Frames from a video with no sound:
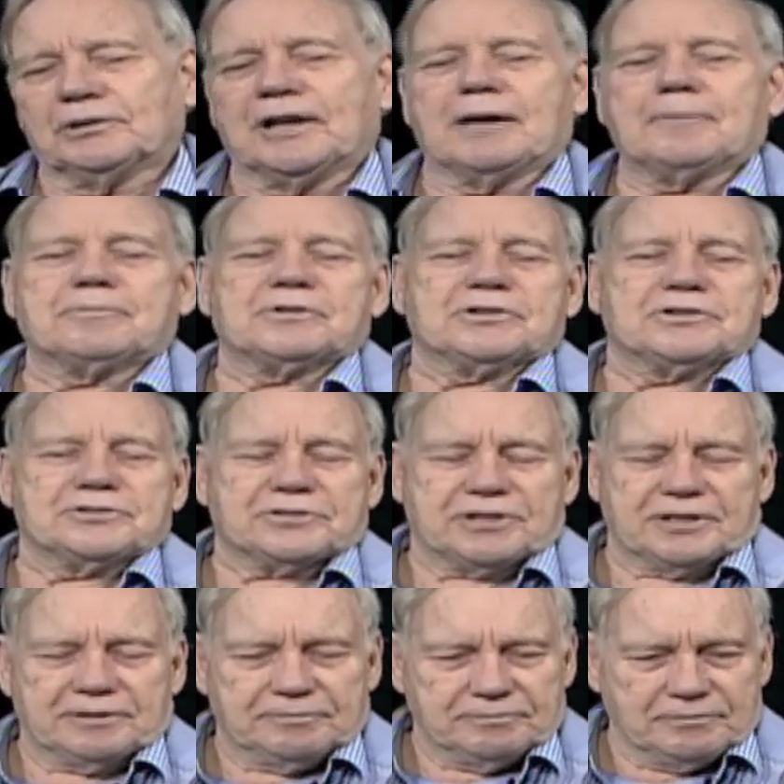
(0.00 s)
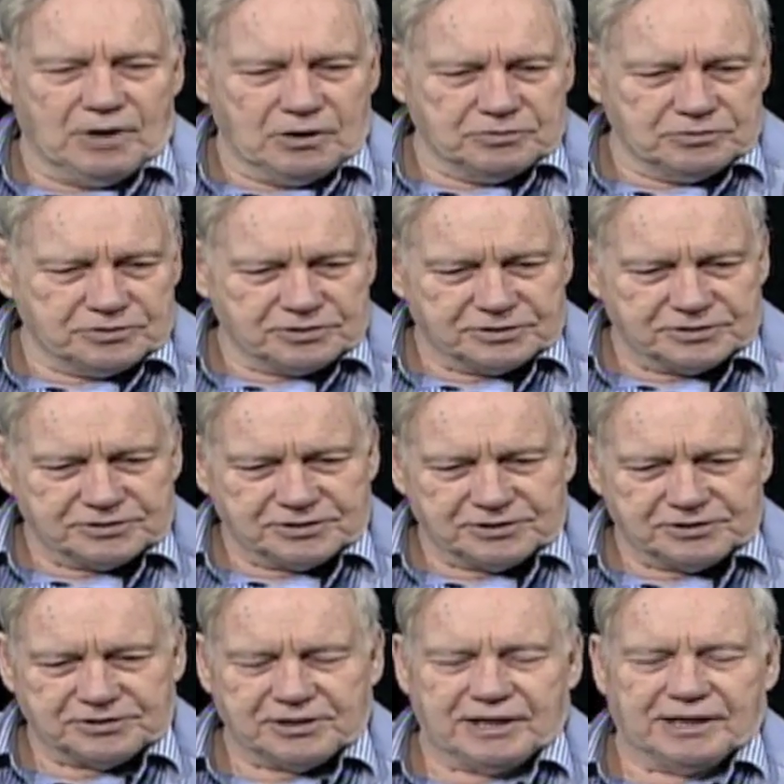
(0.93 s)
lepers in most
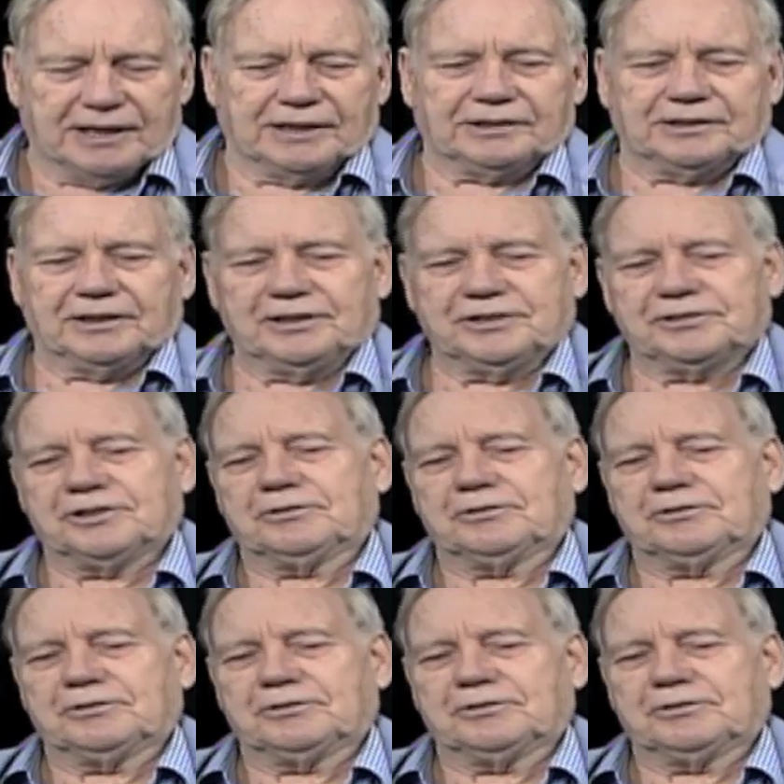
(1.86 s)
societies